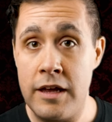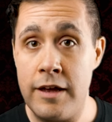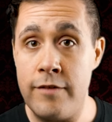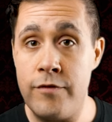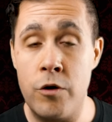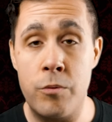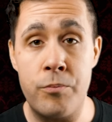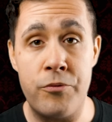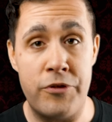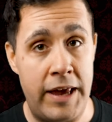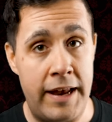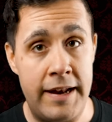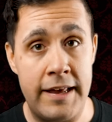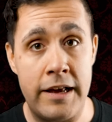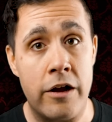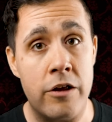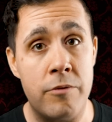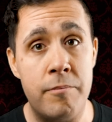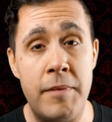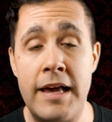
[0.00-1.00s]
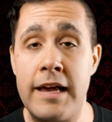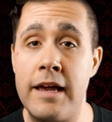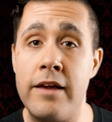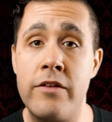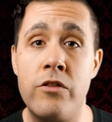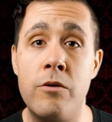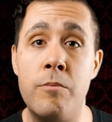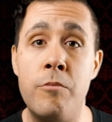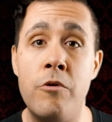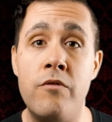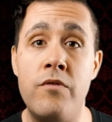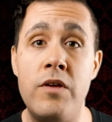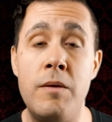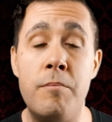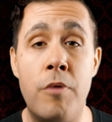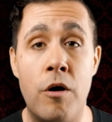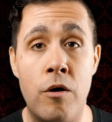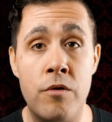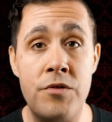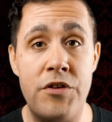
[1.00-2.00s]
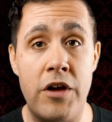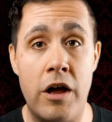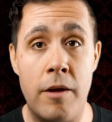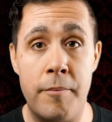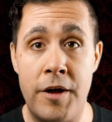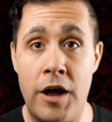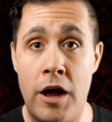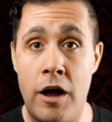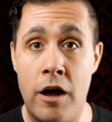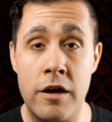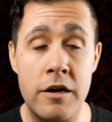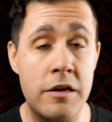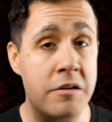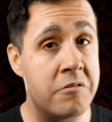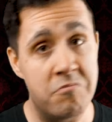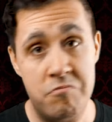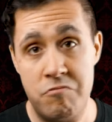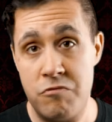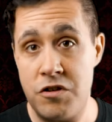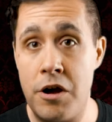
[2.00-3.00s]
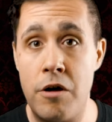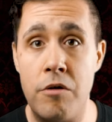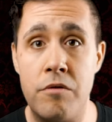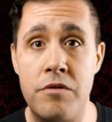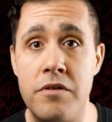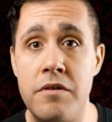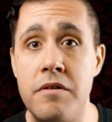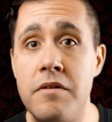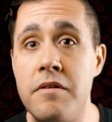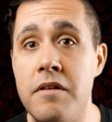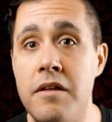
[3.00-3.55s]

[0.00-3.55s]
If you're planning on making the movie Bone Tomahawk, don't.